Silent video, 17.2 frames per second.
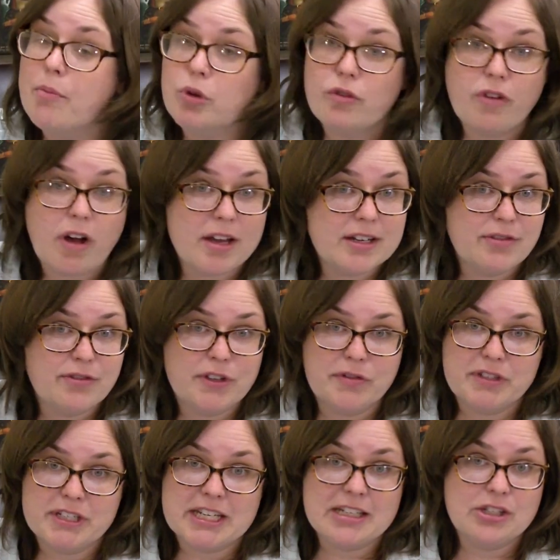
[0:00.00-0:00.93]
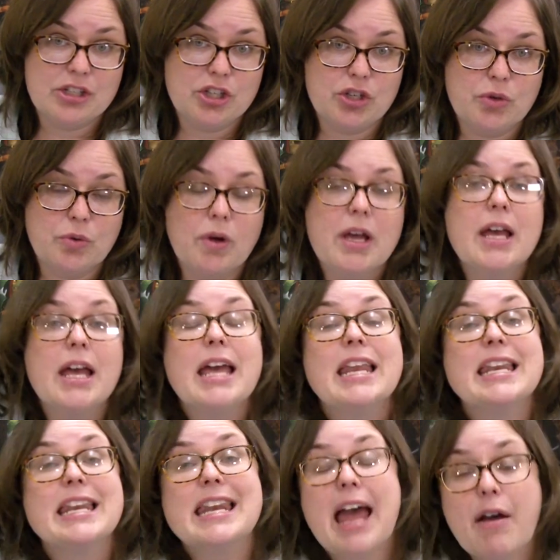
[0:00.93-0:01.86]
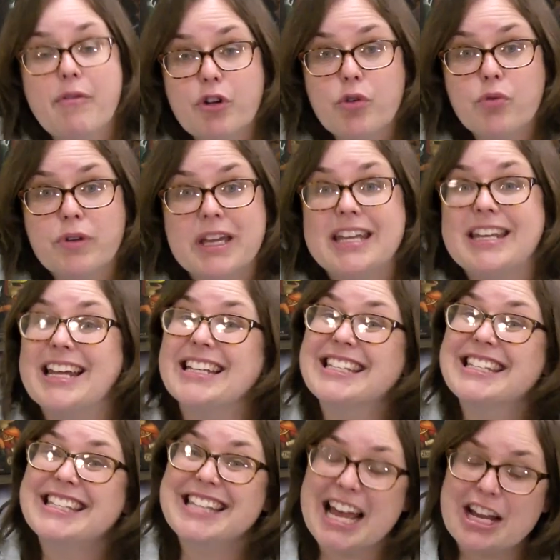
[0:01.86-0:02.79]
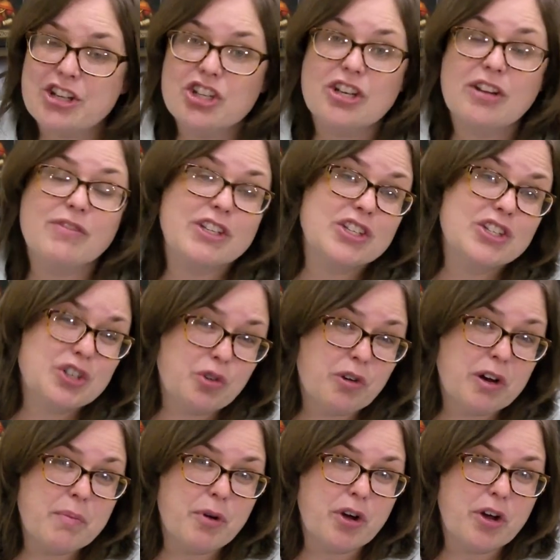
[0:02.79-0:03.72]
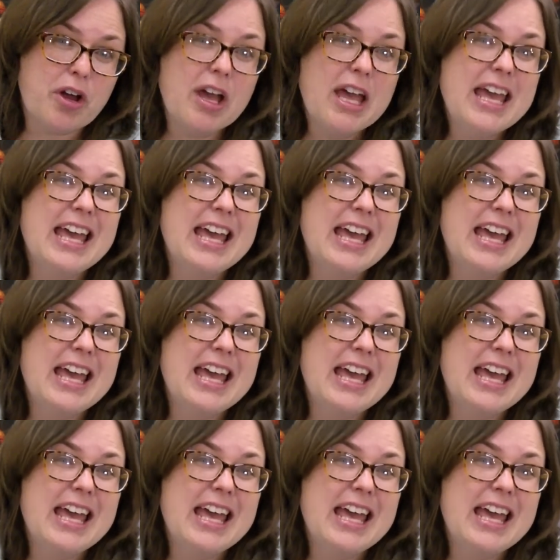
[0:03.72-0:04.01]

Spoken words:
move on to 15.2. Never read a section of the storybook